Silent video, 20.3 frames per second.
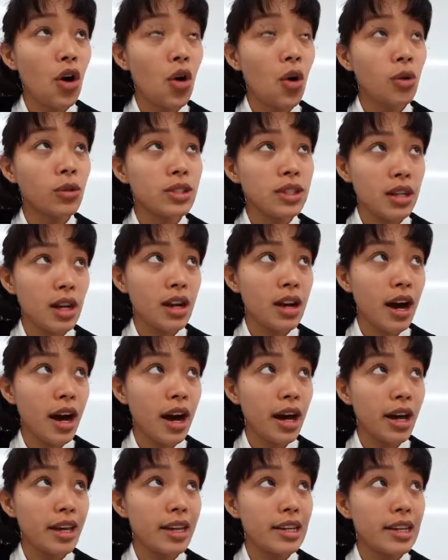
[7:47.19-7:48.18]

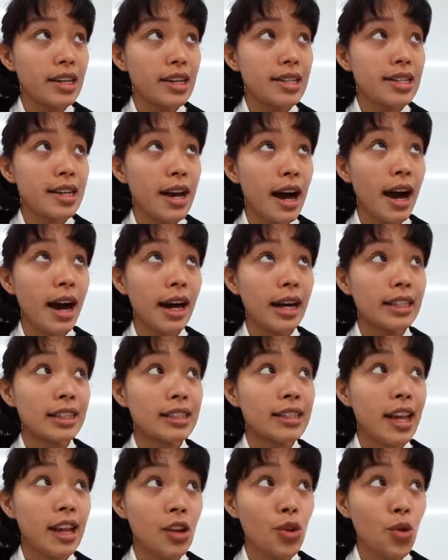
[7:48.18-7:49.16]
Osaka is
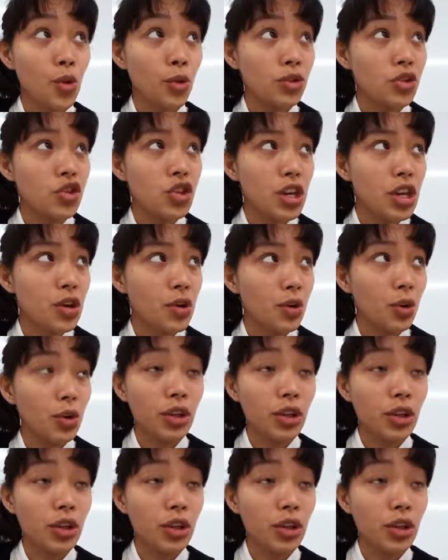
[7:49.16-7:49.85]
at Tennoji